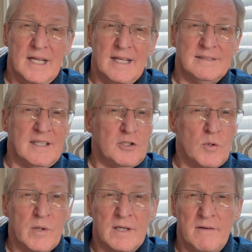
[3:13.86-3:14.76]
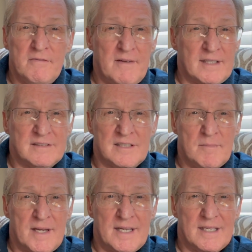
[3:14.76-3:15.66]
and said, You are an offense to
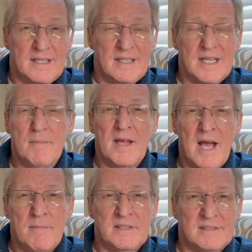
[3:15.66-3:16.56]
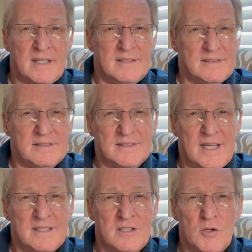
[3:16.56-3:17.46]
me. Get behind me,
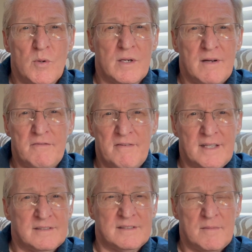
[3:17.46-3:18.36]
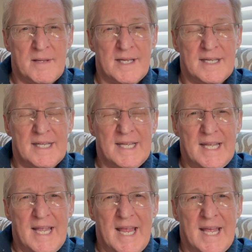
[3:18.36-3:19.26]
Satan. You're an offense to me.
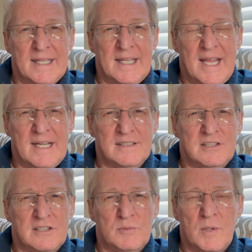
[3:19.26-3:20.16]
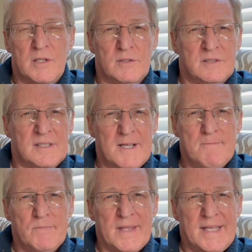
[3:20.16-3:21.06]
And, and it's just one of those
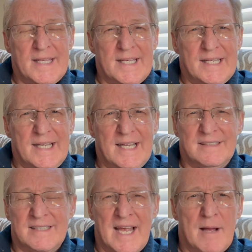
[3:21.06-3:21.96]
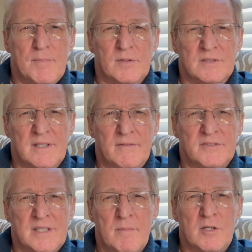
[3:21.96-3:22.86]
examples of
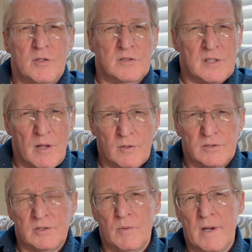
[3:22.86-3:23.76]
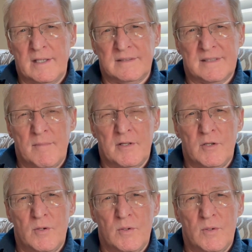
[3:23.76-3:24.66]
someone who's close to us, someone
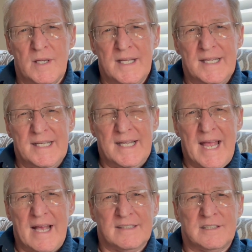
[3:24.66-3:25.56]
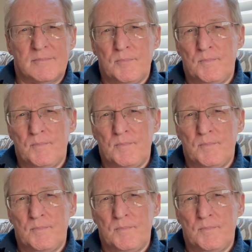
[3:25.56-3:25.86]
who has